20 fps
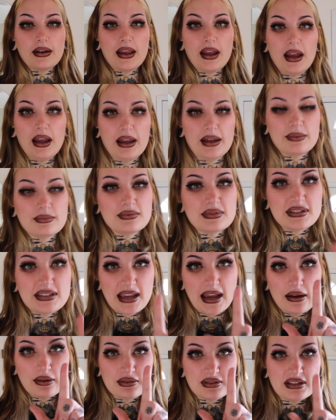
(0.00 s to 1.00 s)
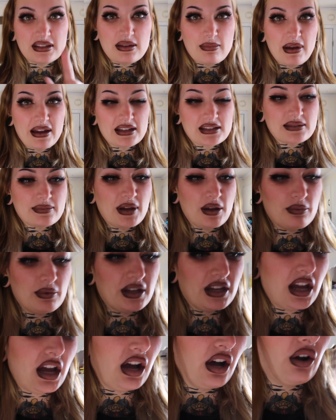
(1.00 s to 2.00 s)
Okay, down to the basement
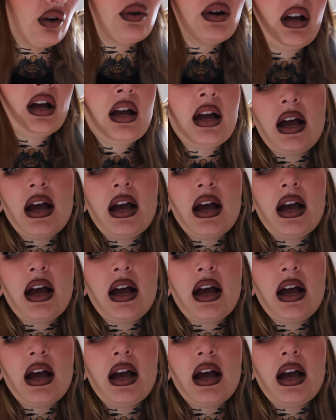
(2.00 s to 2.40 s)
we go.